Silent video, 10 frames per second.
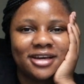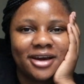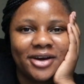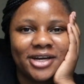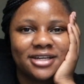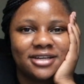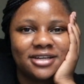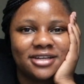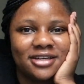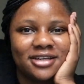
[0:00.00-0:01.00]

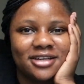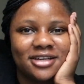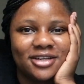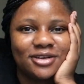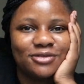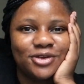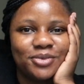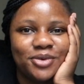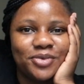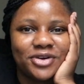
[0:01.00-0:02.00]
currently in the
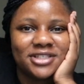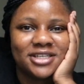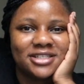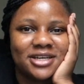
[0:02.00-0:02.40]
filming process.